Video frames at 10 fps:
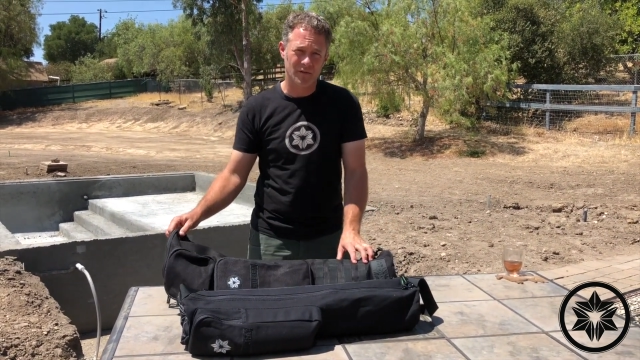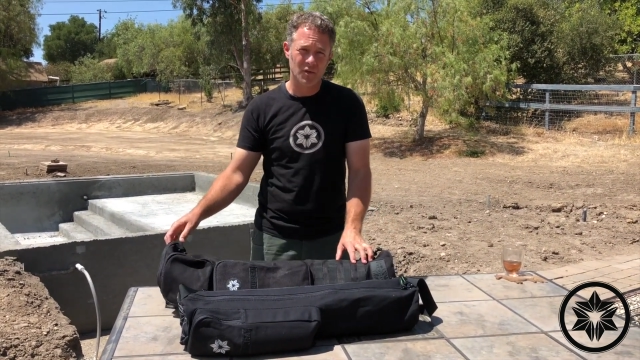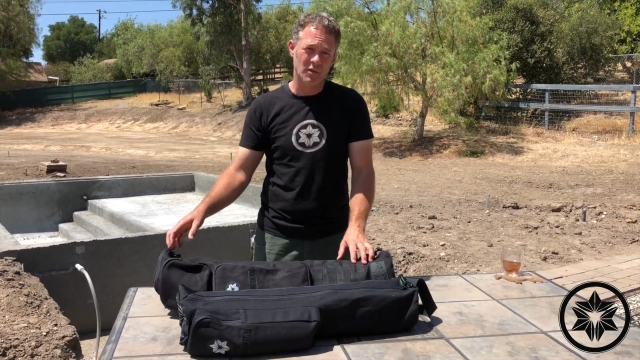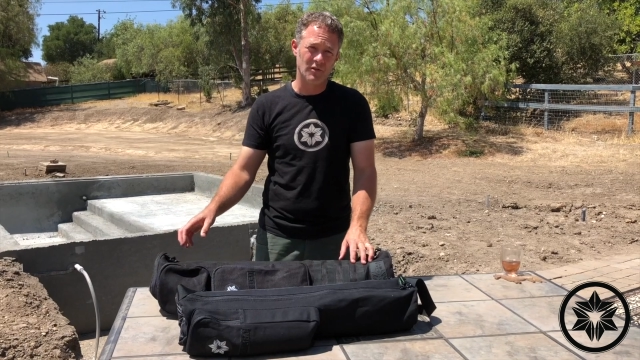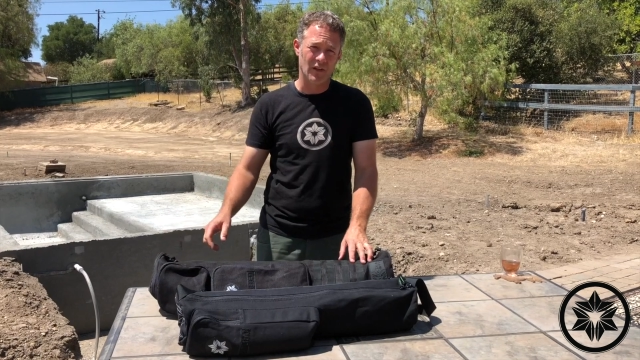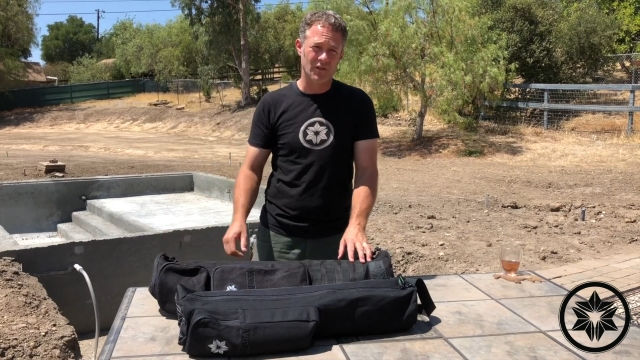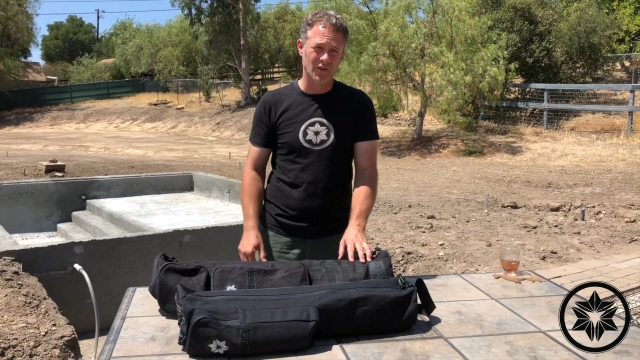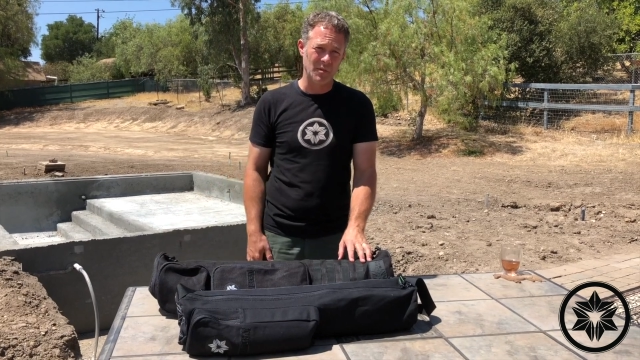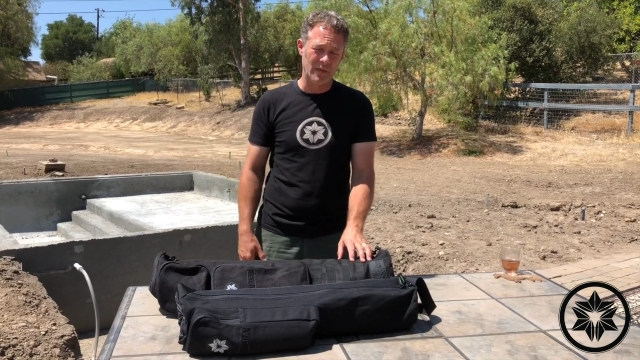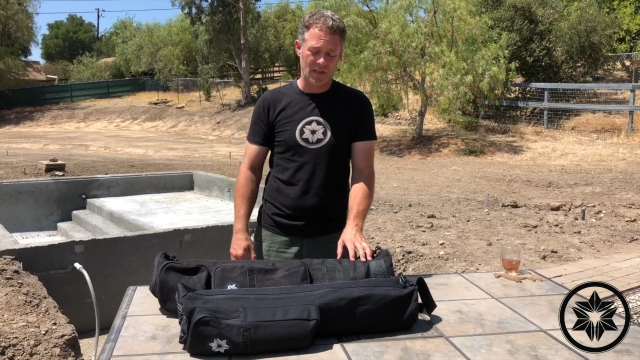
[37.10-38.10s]
if you were
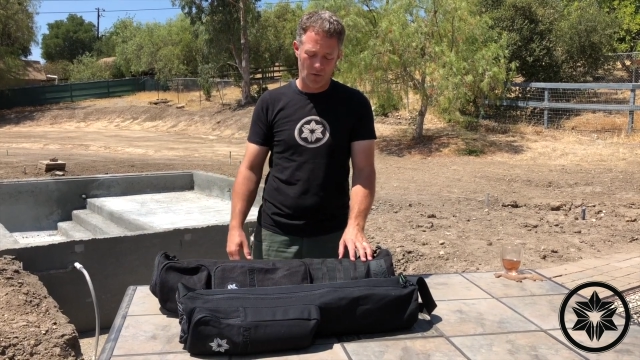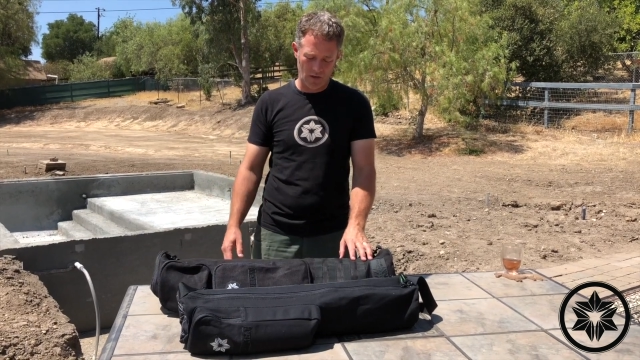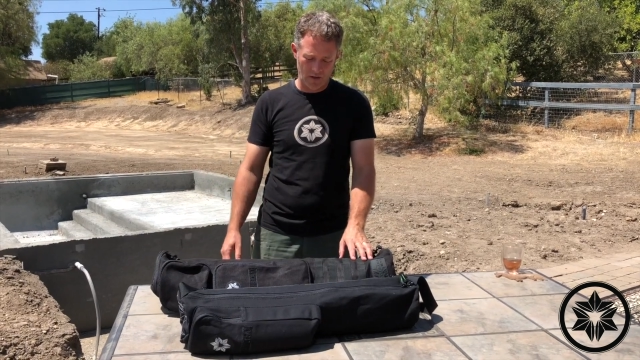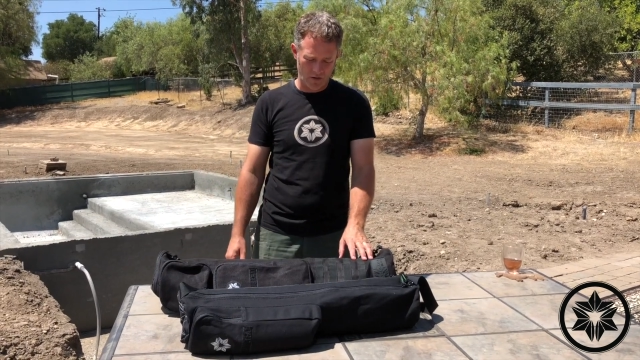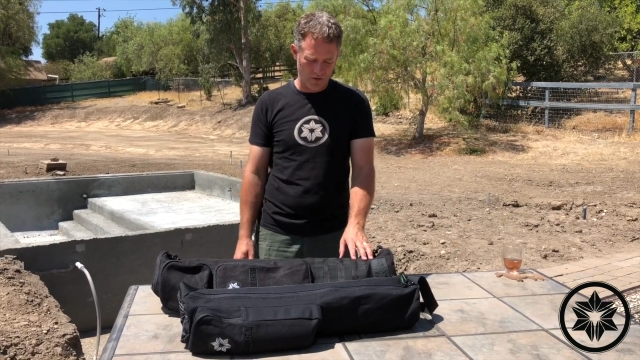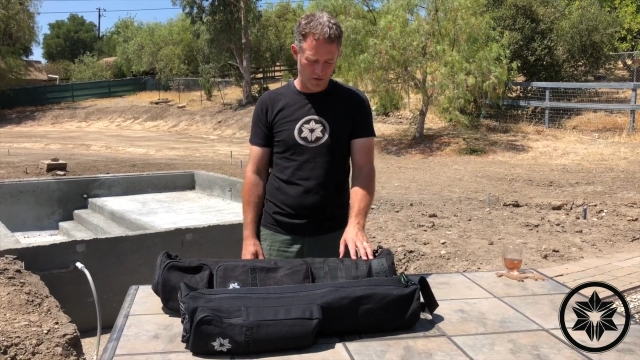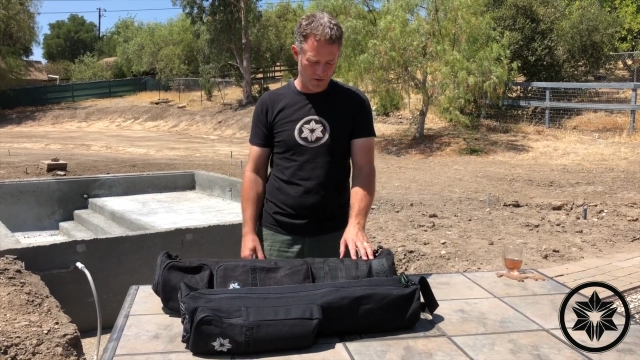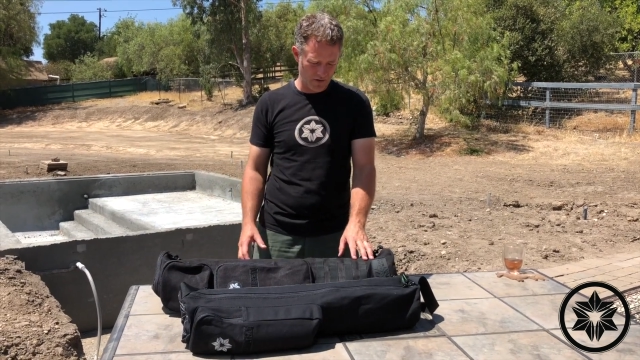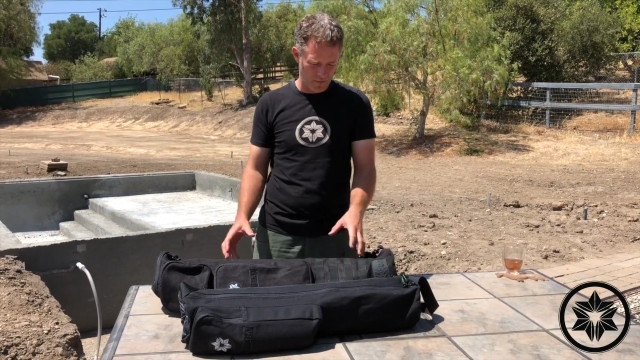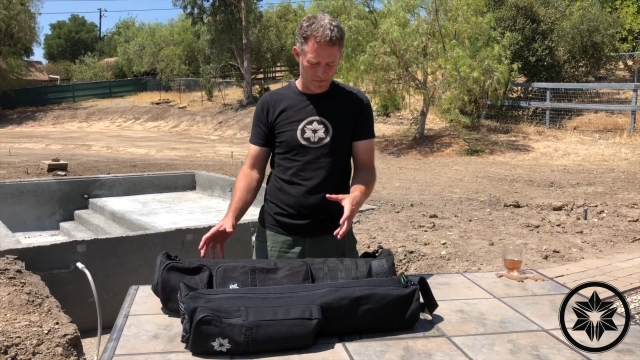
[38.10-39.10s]
just doing yoga or
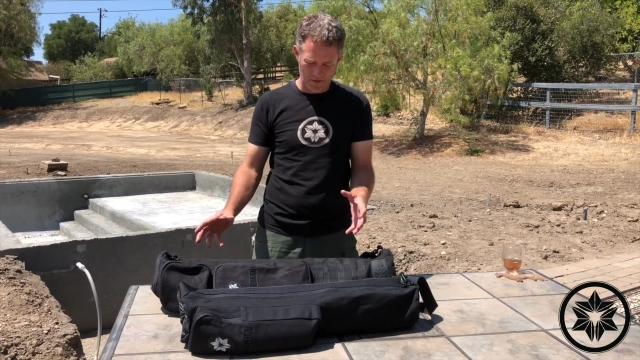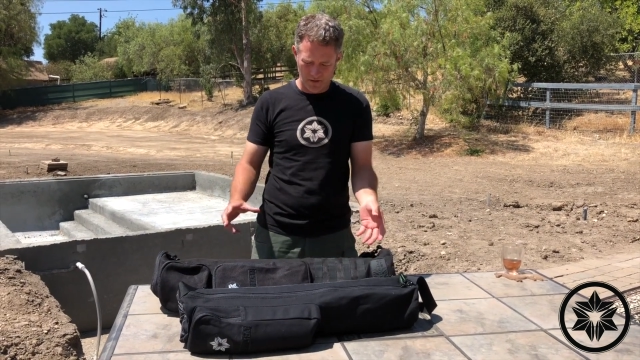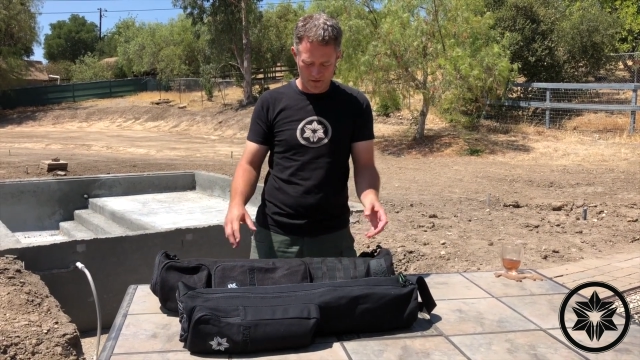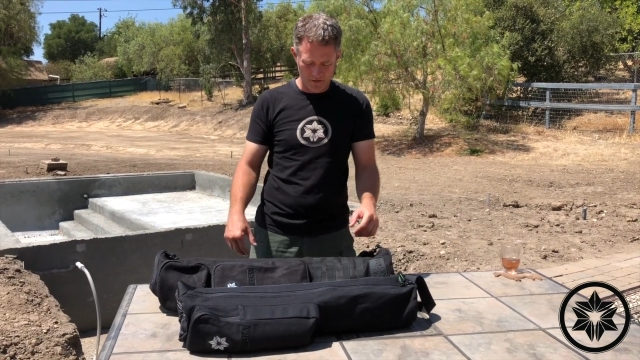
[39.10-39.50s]
doing something